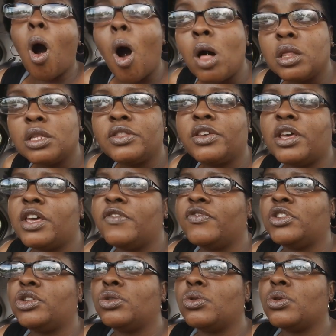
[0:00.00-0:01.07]
all of the
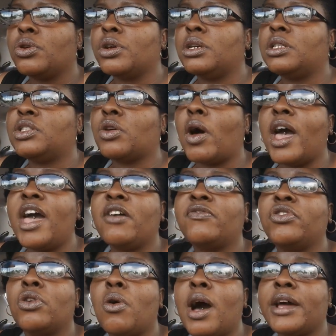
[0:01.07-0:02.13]
inventory, so I
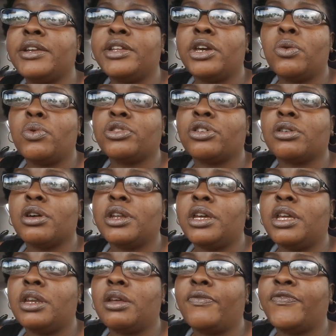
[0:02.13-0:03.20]
have no idea what they're going to
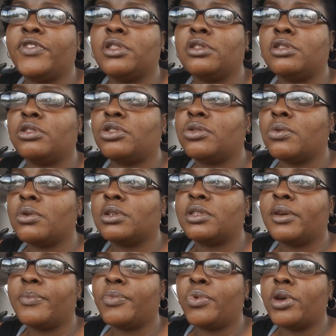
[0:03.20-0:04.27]
end up filling the
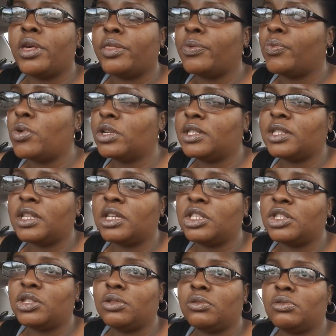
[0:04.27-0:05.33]
stores up with once they